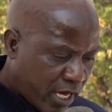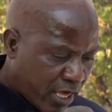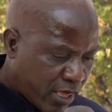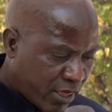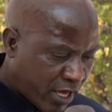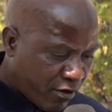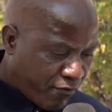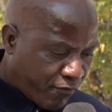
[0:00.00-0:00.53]

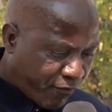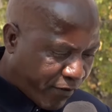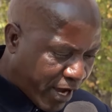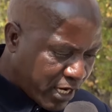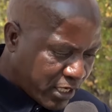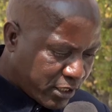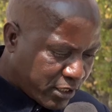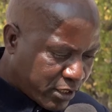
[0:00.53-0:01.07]
They
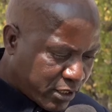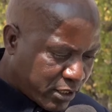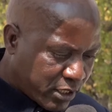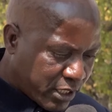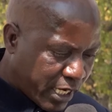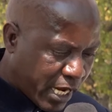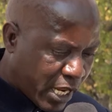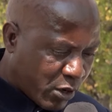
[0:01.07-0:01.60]
face
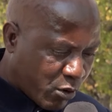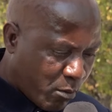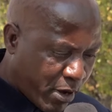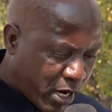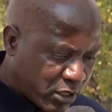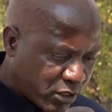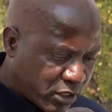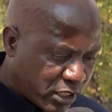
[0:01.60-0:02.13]

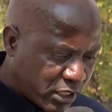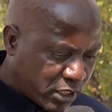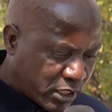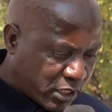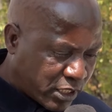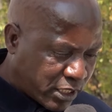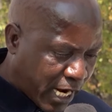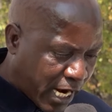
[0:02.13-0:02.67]
numerous
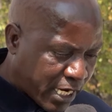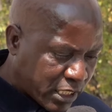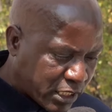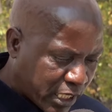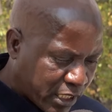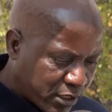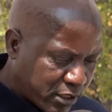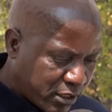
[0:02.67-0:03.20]

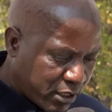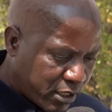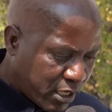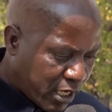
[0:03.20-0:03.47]
challenges,